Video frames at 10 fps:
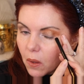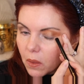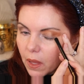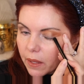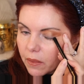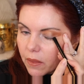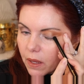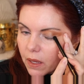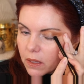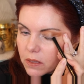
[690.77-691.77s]
like
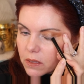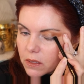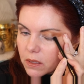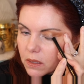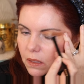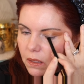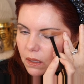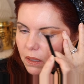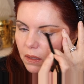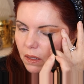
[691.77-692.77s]
this
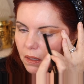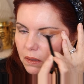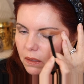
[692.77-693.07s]
along